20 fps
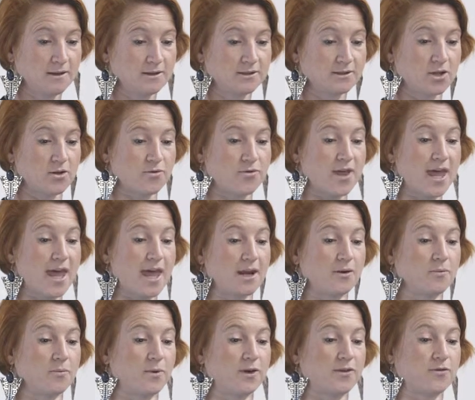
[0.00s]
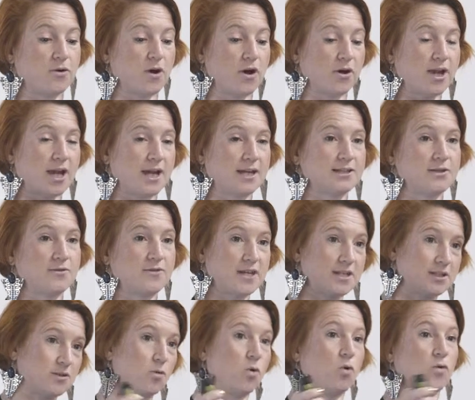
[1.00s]
So then we thought, okay, so
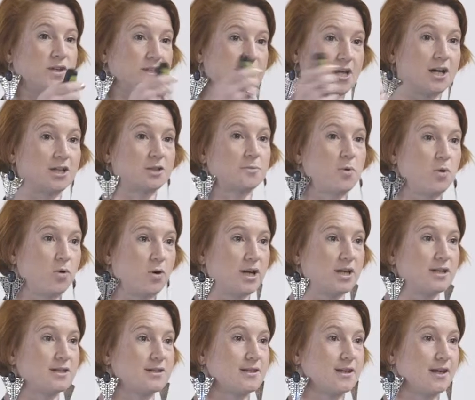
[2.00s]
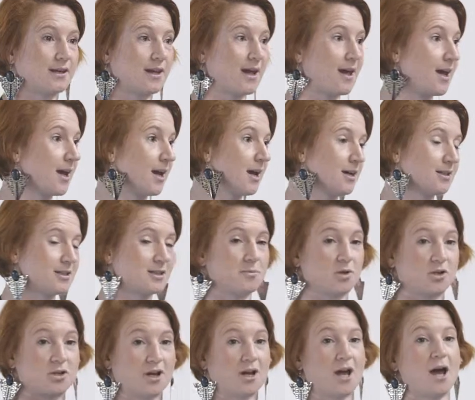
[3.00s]
these are all the touch points that a
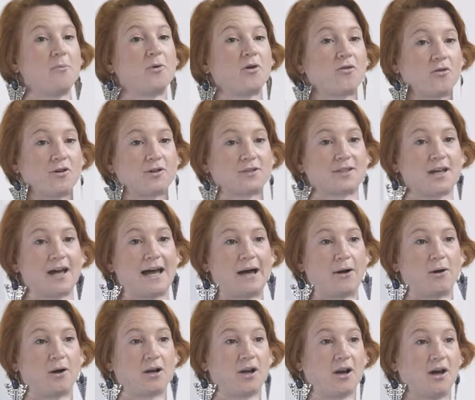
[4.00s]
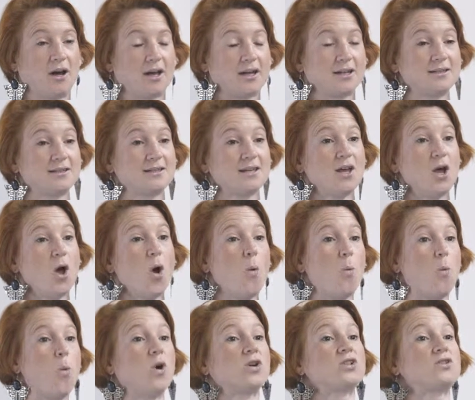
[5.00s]
customer could come across our clients.
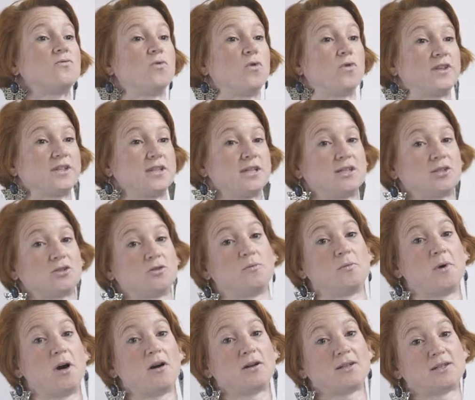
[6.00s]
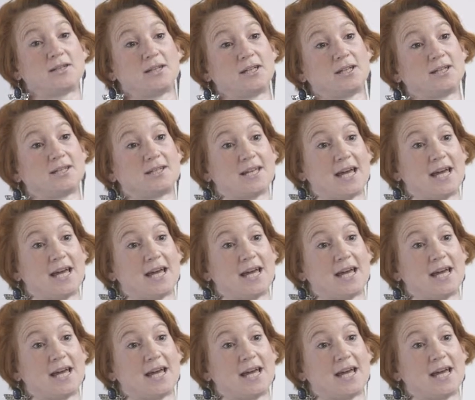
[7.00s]
What are all the digital marketing